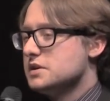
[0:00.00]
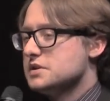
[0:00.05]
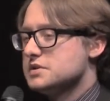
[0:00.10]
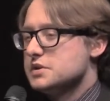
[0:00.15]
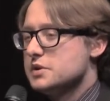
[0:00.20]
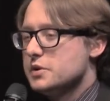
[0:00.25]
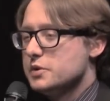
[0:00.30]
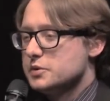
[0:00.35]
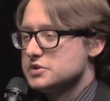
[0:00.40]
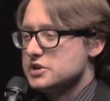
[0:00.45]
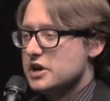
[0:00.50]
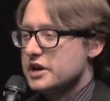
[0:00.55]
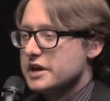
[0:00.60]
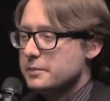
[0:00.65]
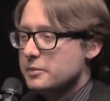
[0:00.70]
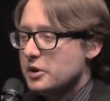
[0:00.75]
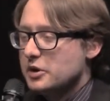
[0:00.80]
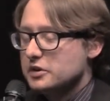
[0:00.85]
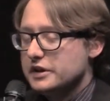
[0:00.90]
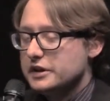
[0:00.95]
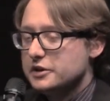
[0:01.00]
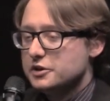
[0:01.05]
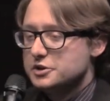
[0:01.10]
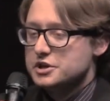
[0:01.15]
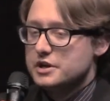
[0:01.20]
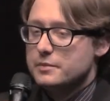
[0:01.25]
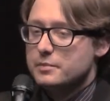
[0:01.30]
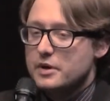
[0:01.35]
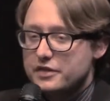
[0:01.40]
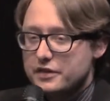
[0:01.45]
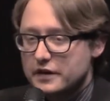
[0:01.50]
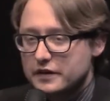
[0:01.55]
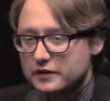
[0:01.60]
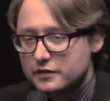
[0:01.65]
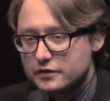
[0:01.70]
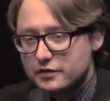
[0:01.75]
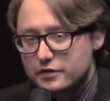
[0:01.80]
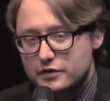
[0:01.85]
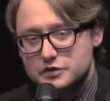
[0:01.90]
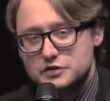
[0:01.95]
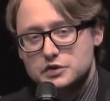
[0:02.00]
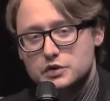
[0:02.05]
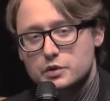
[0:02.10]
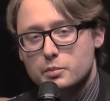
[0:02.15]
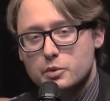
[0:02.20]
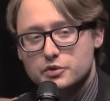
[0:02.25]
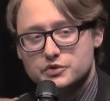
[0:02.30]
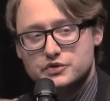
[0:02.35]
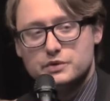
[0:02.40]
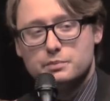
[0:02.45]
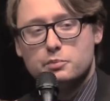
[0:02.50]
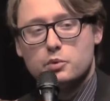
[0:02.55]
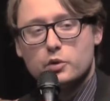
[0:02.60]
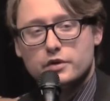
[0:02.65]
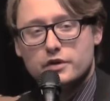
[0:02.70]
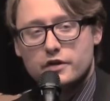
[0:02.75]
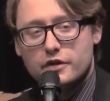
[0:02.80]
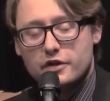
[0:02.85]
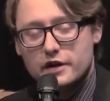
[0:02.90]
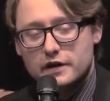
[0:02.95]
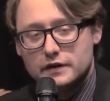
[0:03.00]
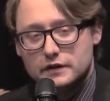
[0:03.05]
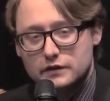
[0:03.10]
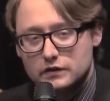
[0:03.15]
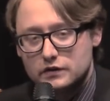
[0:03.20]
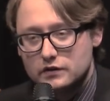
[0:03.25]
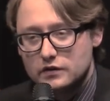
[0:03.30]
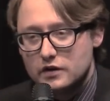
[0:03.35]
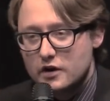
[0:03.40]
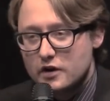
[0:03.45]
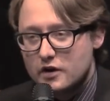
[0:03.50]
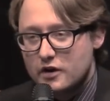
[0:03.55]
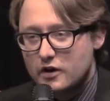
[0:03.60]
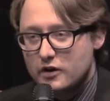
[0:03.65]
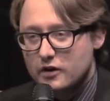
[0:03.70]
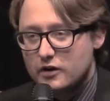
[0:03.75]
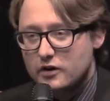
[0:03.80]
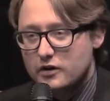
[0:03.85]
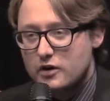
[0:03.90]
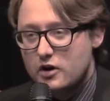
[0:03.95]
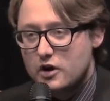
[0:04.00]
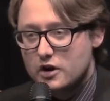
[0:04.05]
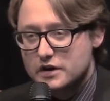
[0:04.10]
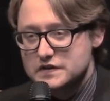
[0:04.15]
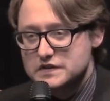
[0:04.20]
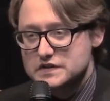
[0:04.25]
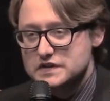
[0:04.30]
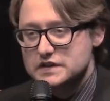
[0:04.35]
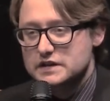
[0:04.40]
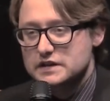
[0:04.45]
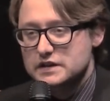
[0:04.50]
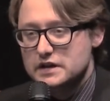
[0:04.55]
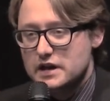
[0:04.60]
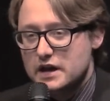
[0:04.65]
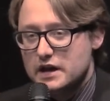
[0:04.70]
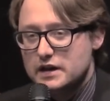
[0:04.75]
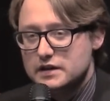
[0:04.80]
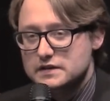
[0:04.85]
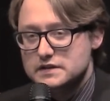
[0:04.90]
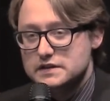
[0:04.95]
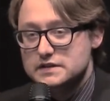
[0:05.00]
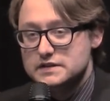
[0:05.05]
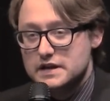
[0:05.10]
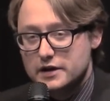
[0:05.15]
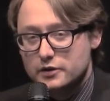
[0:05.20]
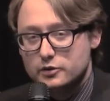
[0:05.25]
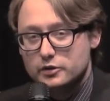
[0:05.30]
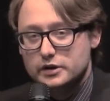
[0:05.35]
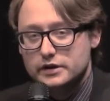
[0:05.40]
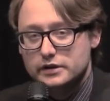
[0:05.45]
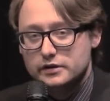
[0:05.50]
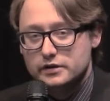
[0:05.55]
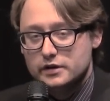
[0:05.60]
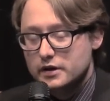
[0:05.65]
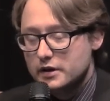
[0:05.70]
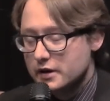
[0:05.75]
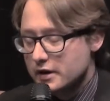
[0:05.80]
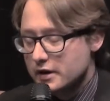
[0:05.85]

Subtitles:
So talking about leadership, I think the two most important things are honesty and integrity.